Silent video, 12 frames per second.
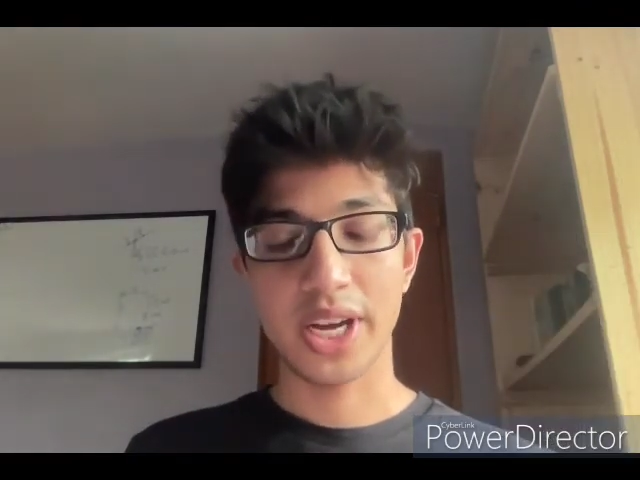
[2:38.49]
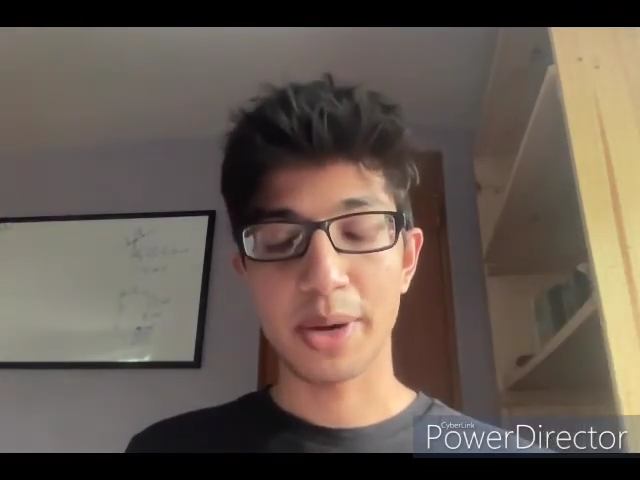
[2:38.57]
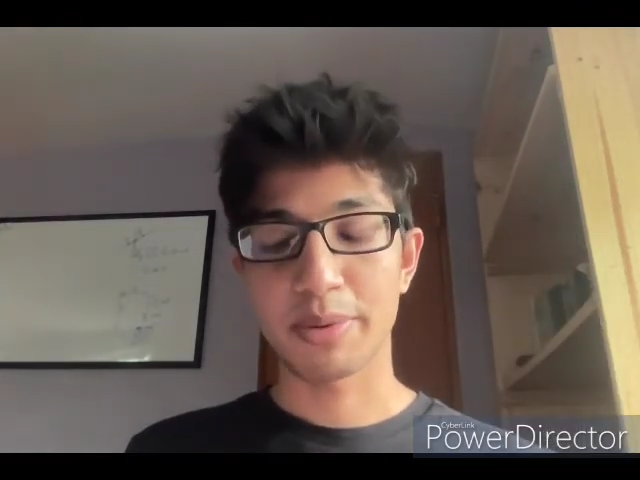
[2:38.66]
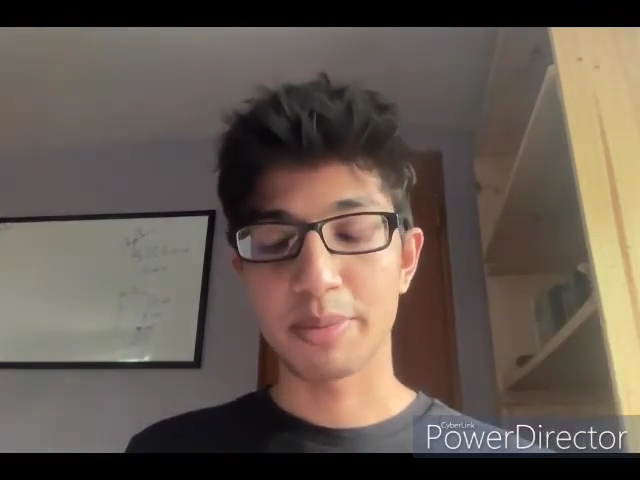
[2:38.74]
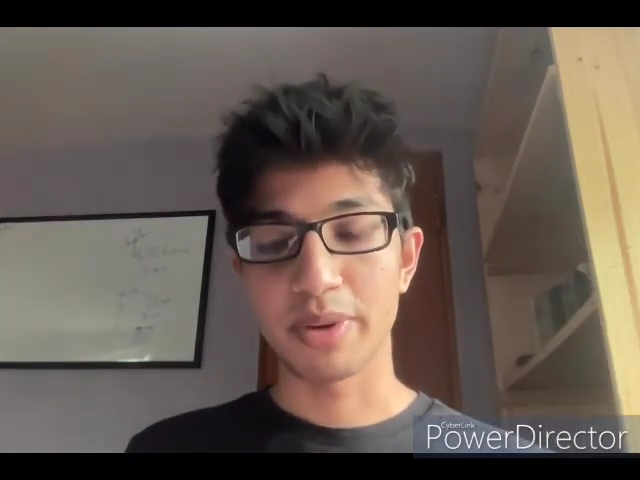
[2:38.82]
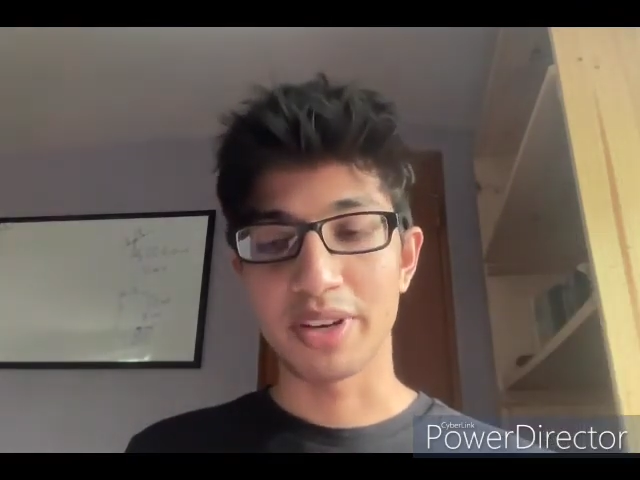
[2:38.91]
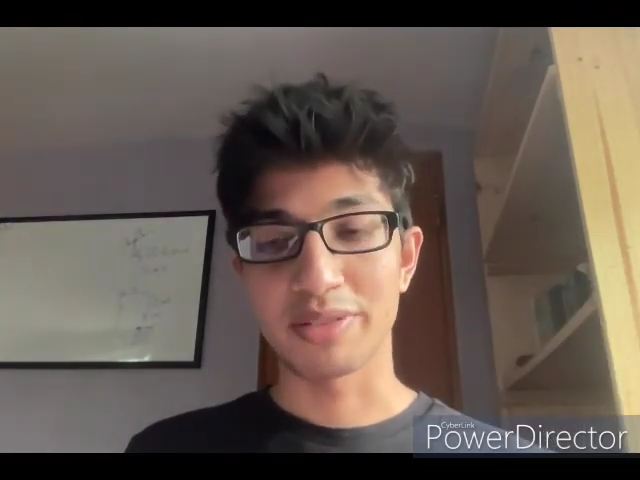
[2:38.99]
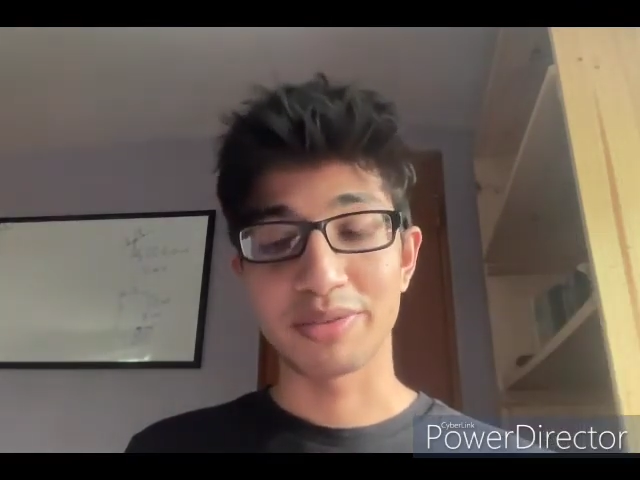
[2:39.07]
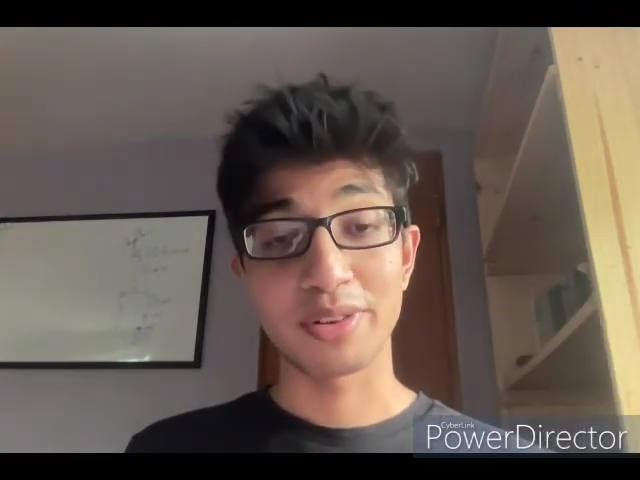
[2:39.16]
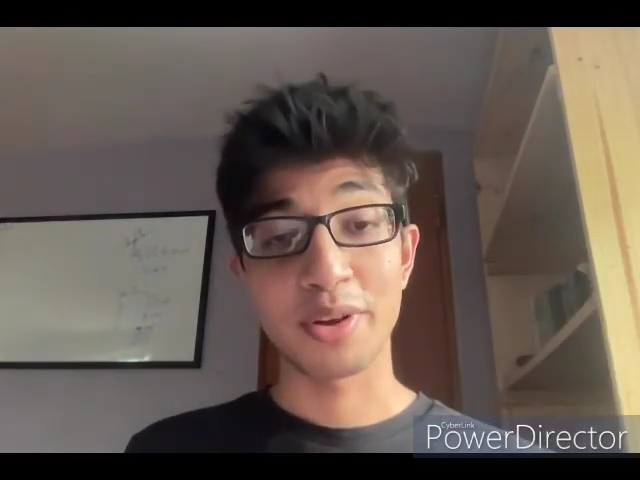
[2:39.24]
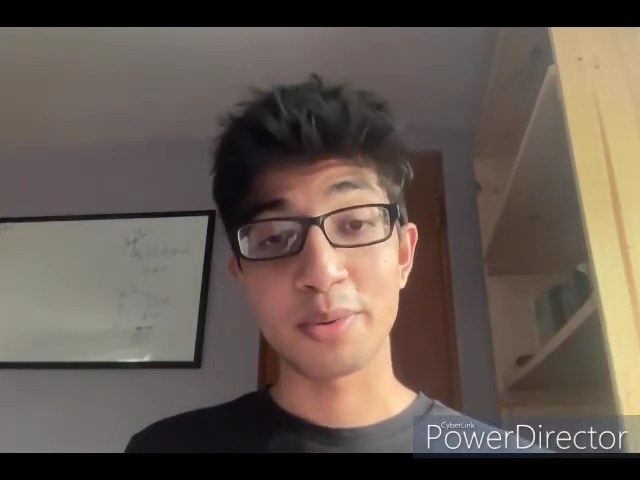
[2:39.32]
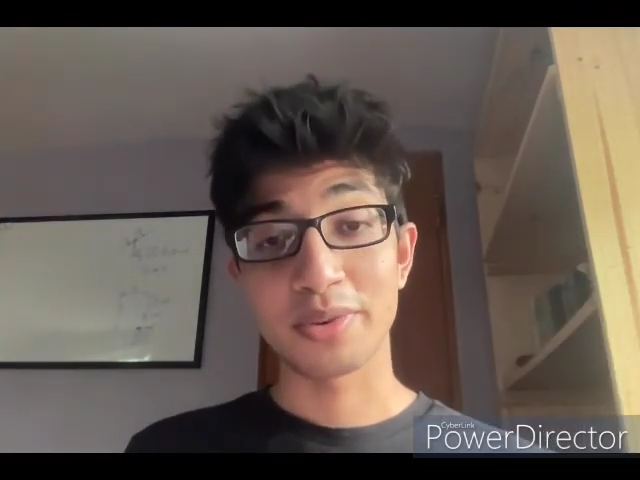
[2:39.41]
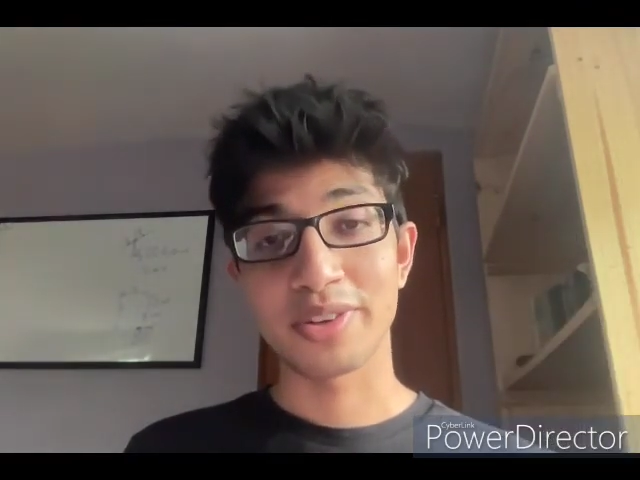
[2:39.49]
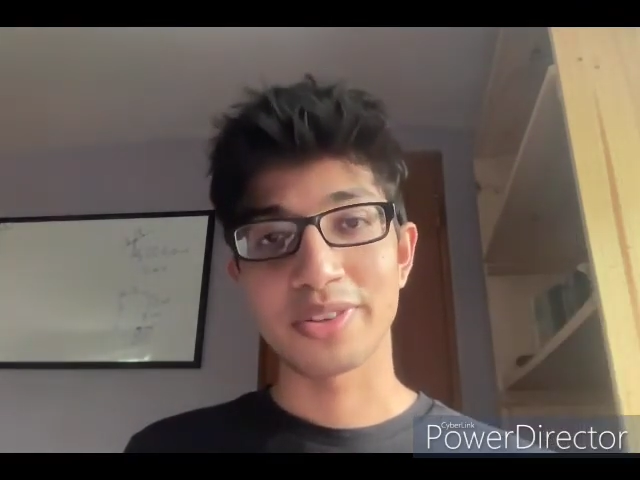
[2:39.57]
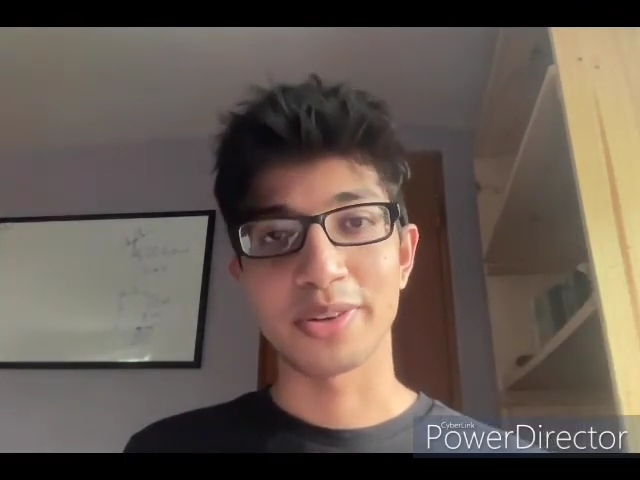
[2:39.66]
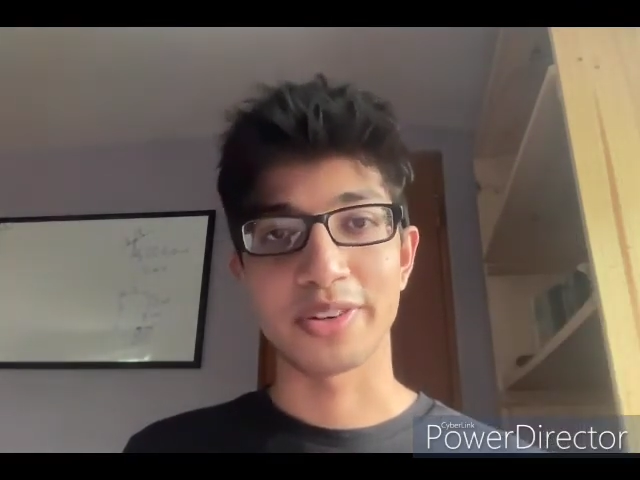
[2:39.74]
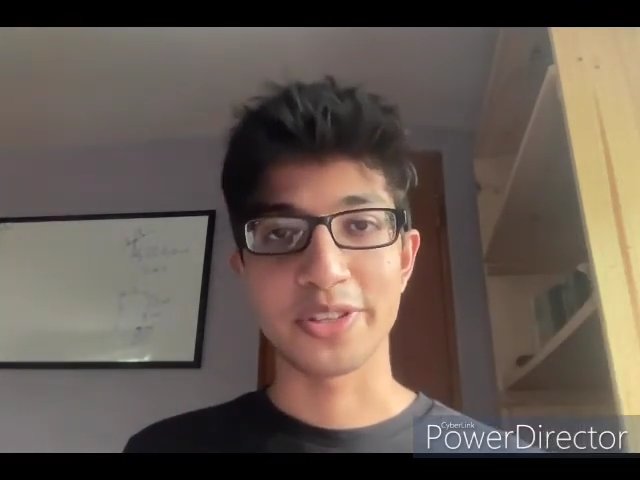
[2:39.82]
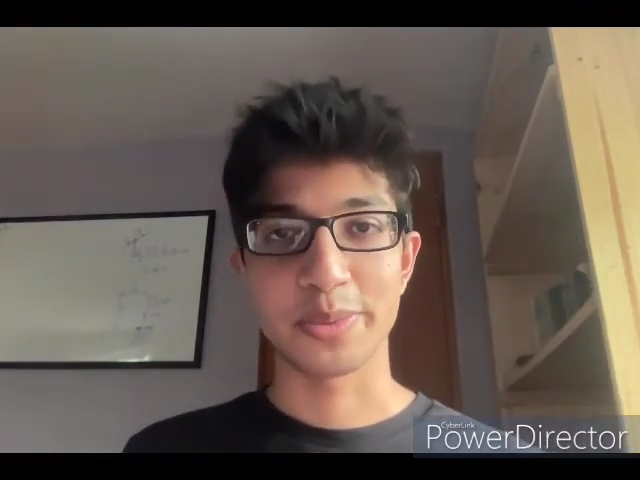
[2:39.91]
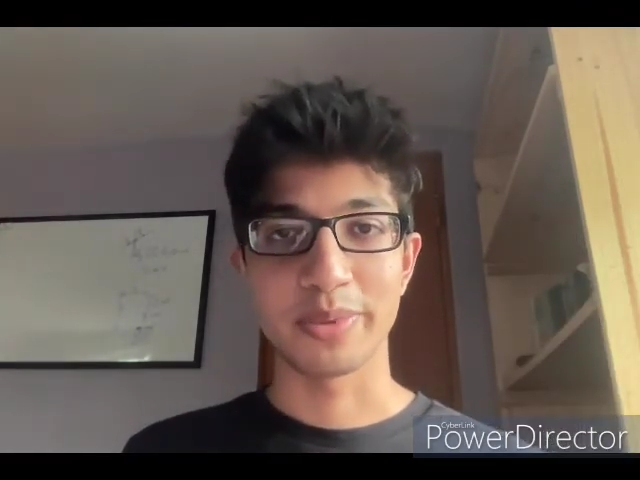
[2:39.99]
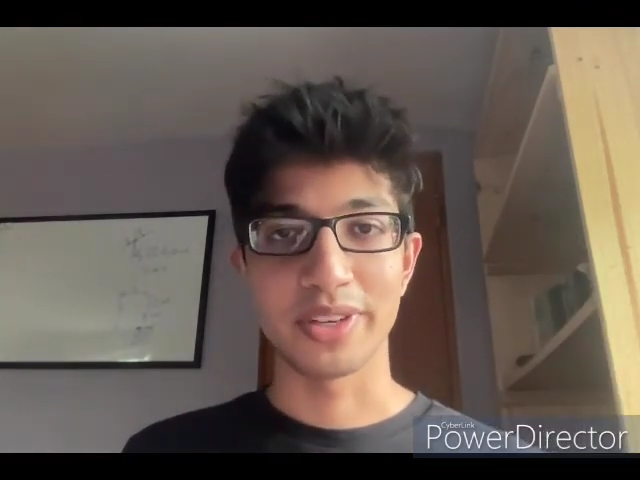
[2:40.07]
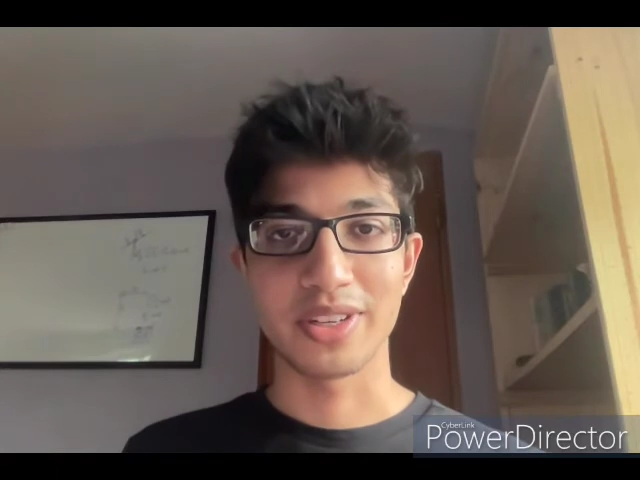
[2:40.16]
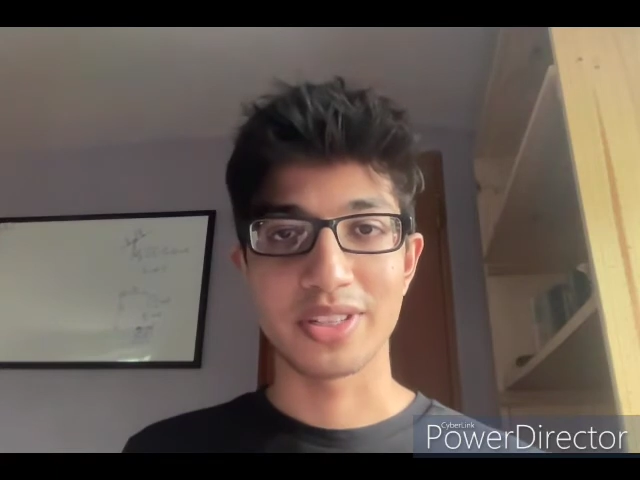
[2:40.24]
kept me afloat, so to speak,